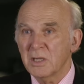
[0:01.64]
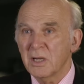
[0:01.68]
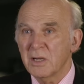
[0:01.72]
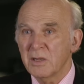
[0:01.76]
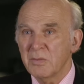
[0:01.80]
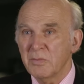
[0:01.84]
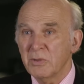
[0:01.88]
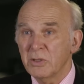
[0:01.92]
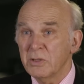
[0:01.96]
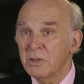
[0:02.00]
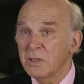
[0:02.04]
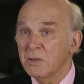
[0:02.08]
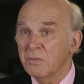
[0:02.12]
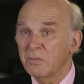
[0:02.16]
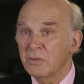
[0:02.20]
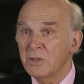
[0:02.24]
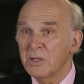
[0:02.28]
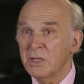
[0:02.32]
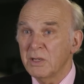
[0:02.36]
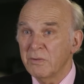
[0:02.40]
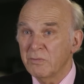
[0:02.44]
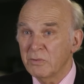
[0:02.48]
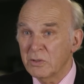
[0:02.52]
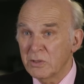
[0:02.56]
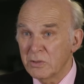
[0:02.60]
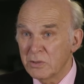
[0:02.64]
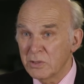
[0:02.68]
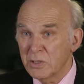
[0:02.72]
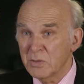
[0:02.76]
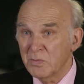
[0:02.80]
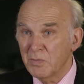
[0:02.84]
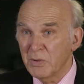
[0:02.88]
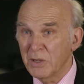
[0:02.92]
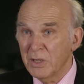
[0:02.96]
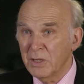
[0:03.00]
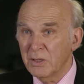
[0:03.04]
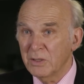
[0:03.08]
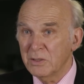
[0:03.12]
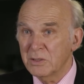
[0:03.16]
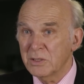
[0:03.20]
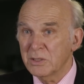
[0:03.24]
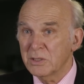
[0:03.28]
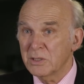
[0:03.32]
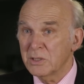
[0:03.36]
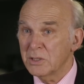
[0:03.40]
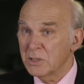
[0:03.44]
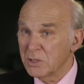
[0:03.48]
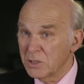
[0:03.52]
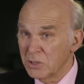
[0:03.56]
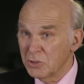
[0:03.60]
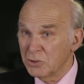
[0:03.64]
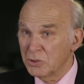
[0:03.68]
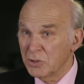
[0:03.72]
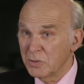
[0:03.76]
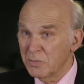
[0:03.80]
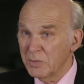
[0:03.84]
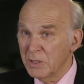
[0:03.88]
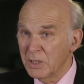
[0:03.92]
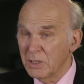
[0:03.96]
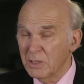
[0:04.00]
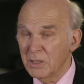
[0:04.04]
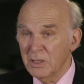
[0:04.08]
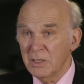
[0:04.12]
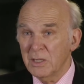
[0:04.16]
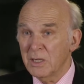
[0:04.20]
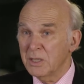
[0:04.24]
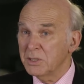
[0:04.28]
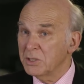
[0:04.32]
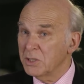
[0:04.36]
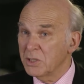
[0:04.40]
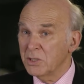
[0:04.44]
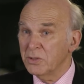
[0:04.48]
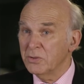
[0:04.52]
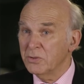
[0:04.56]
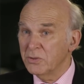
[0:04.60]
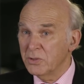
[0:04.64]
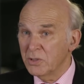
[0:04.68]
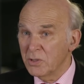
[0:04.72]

I believed in evidence-based decision-making. I still